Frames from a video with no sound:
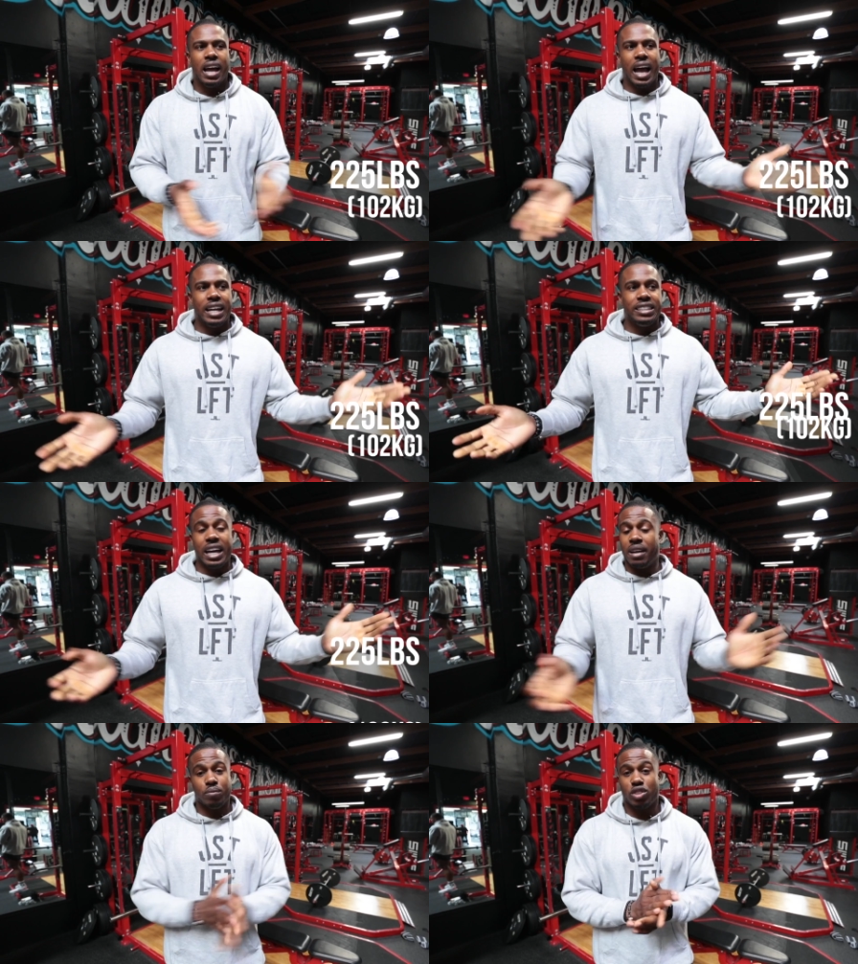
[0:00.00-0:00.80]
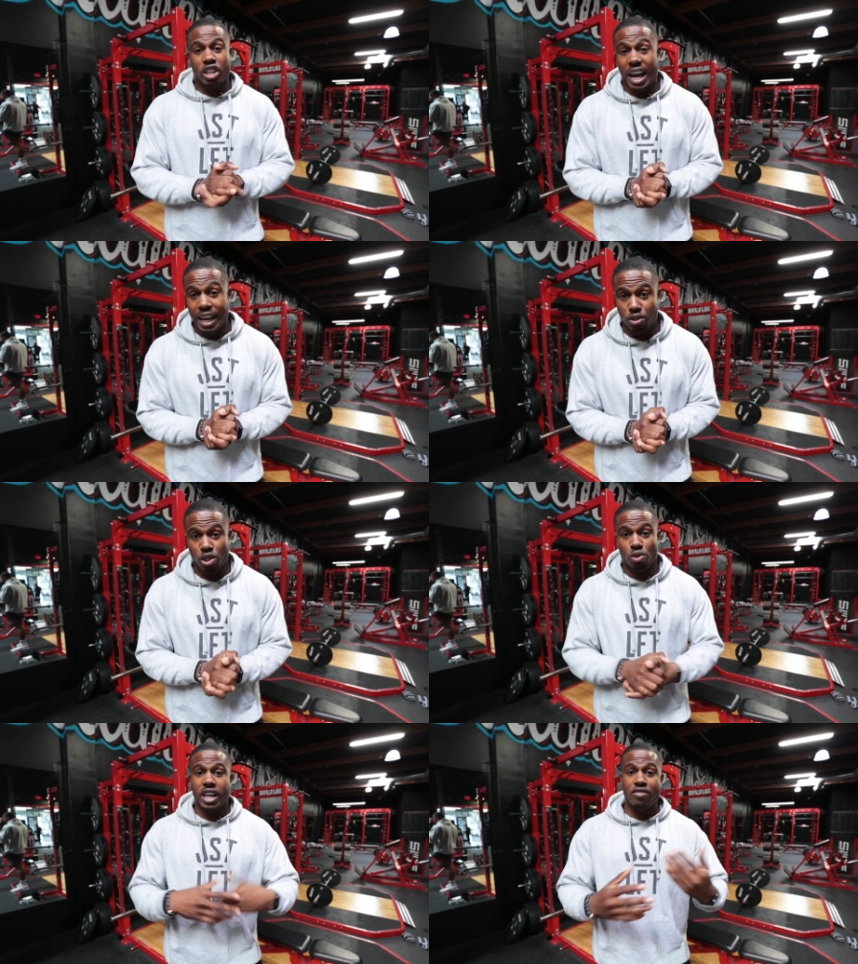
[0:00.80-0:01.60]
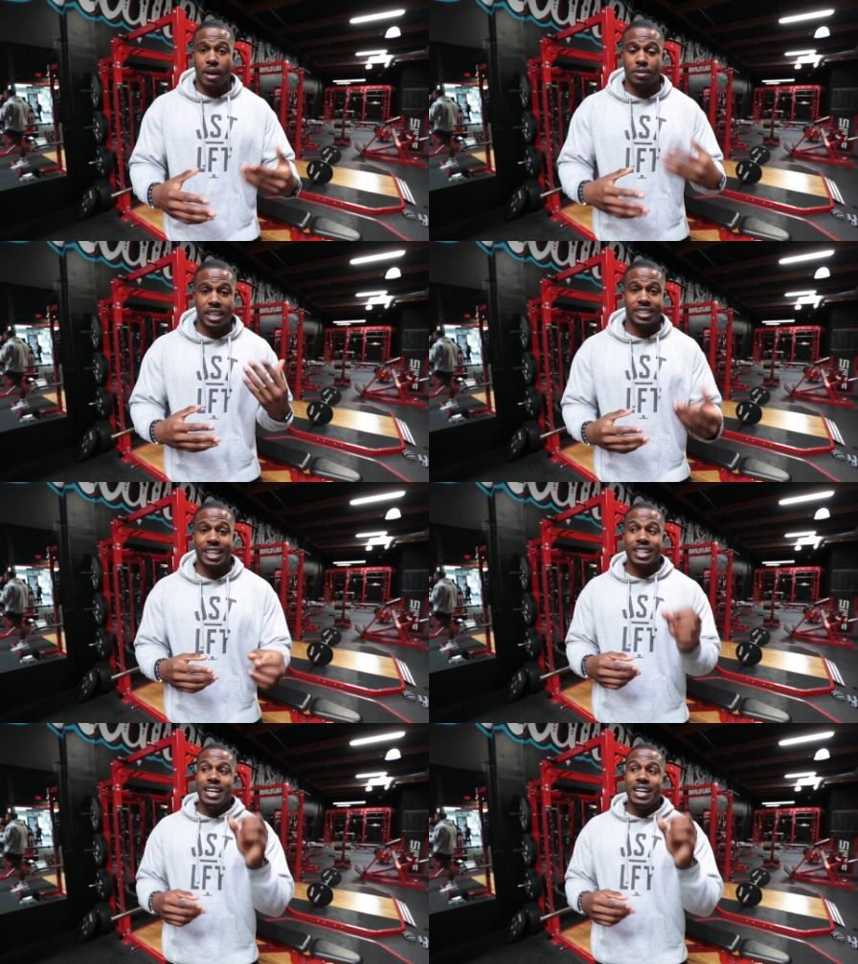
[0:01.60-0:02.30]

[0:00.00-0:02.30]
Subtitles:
And yeah, I'm just gonna aim to do 10 reps, 10 sets.